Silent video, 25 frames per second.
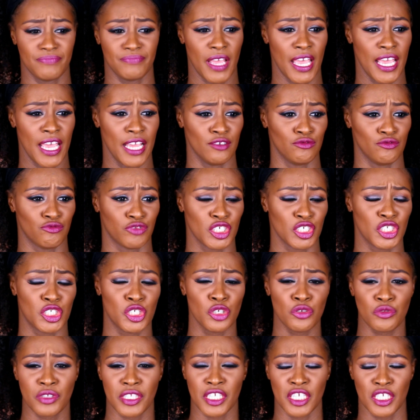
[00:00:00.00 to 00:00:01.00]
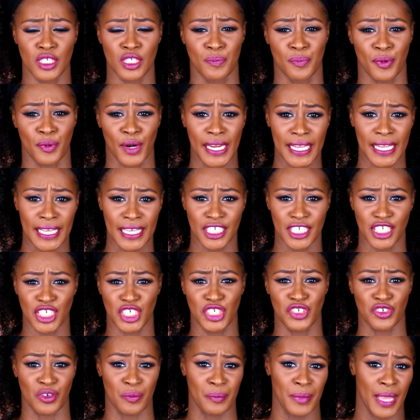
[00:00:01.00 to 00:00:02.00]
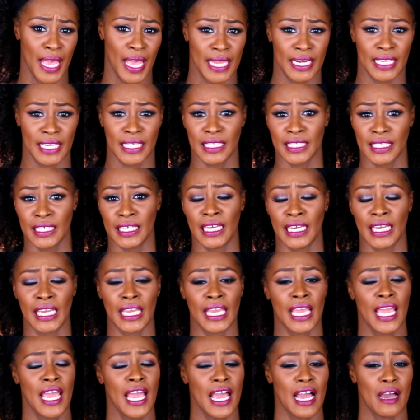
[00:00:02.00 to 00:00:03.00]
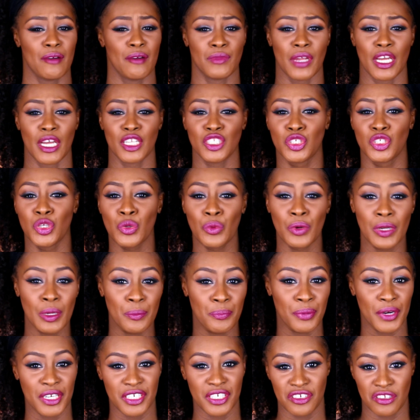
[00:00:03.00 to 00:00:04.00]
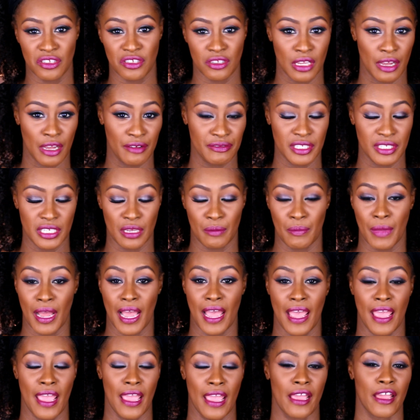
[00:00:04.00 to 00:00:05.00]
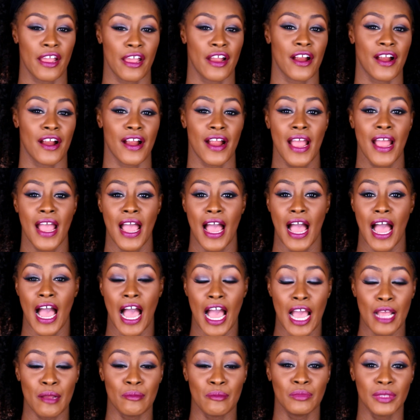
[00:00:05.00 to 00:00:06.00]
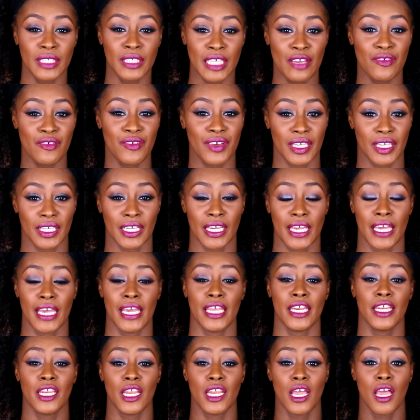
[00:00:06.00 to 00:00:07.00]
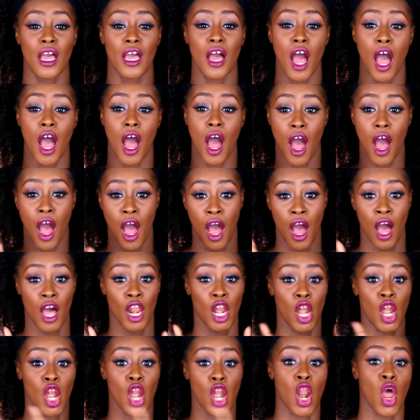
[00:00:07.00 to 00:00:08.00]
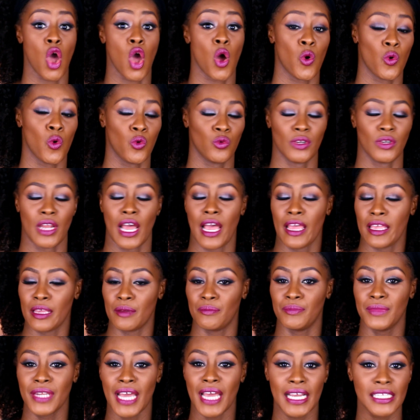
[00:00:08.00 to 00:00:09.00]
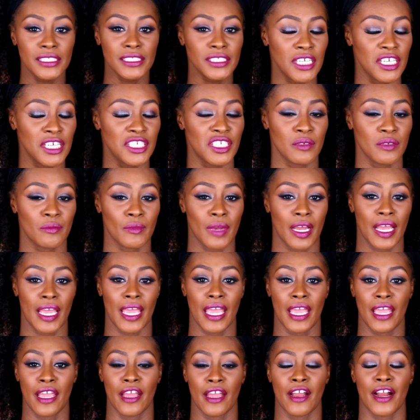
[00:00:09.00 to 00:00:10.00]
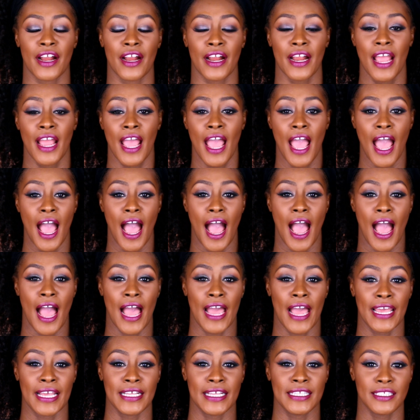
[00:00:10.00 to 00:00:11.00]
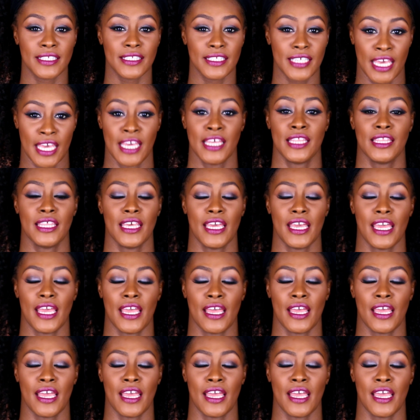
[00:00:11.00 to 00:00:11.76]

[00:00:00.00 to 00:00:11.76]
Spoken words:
it reduces breakage dramatically. I'm not doing a bunch of stuff to my hair. I'm leaving it alone. I am not touching my hair. I take the